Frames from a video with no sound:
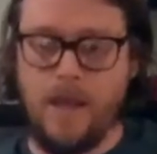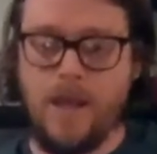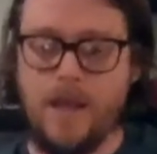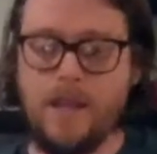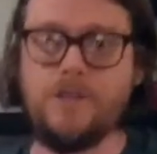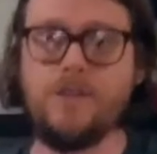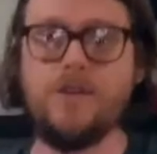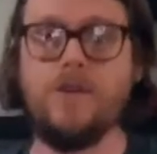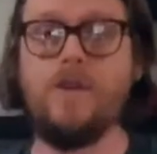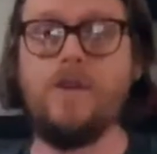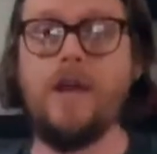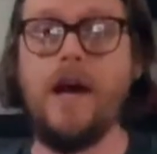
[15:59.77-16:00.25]

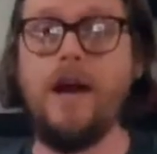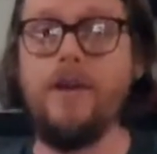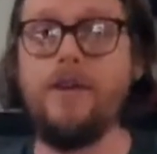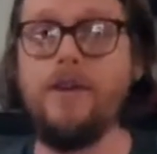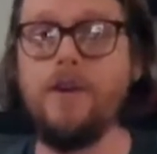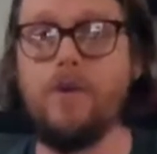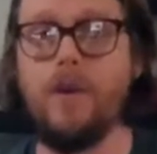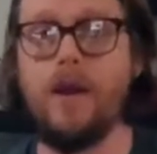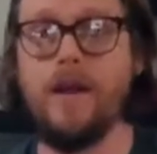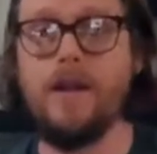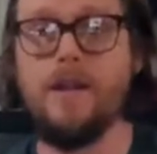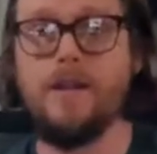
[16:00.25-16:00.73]
And so now
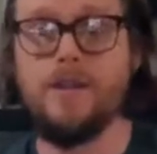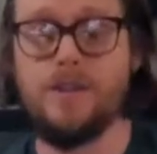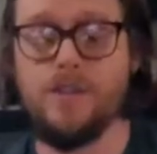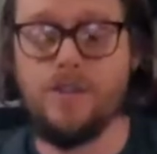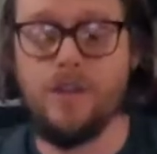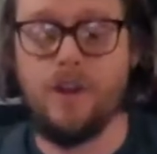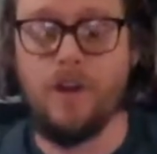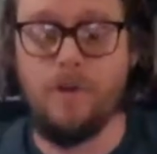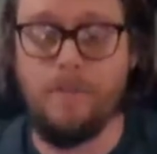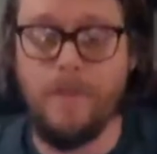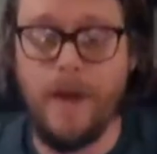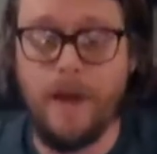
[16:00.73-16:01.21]
you're ready to
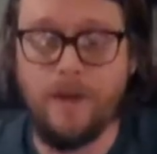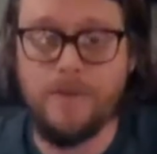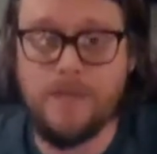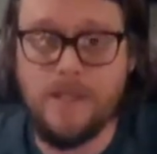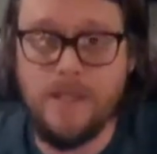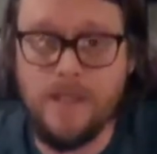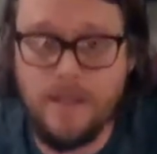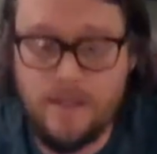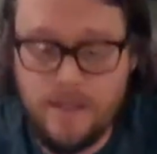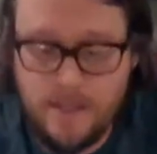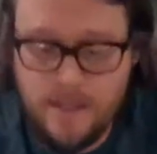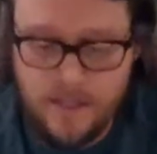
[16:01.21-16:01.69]
start
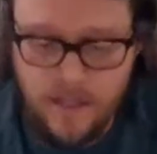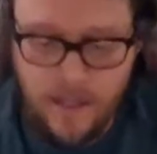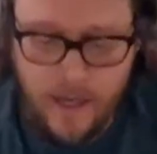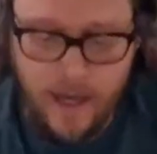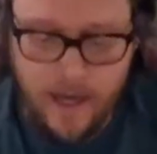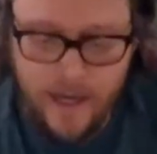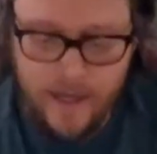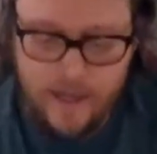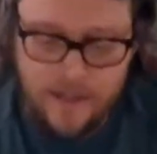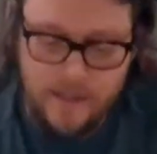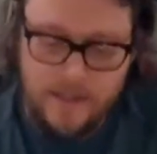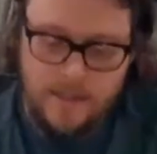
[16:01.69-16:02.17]
mounting
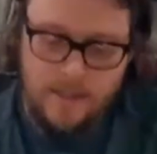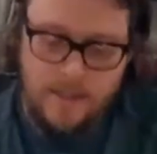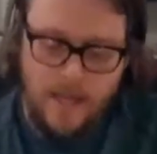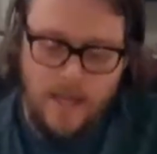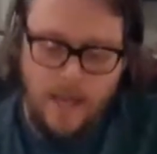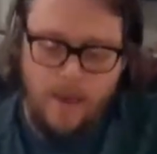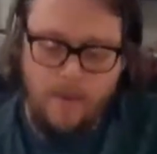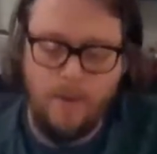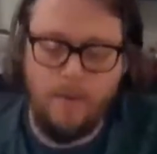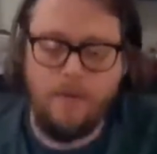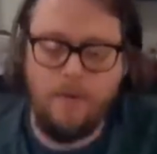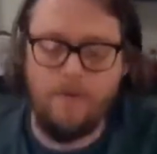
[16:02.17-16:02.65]
slides.
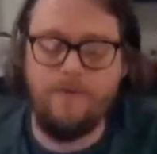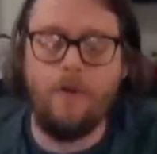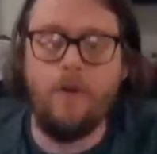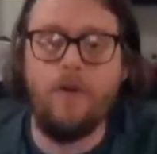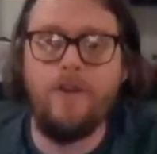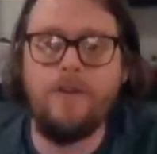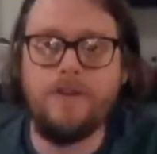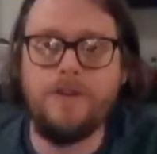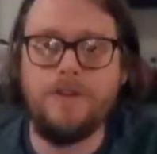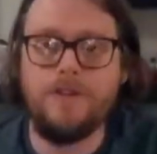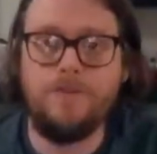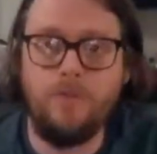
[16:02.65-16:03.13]
But
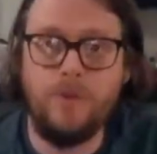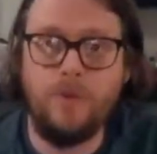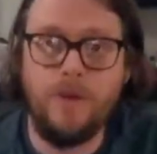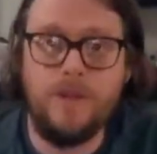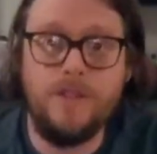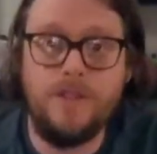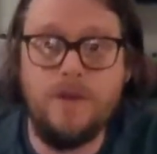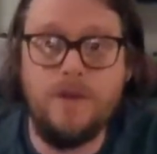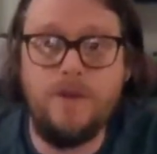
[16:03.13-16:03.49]
before we do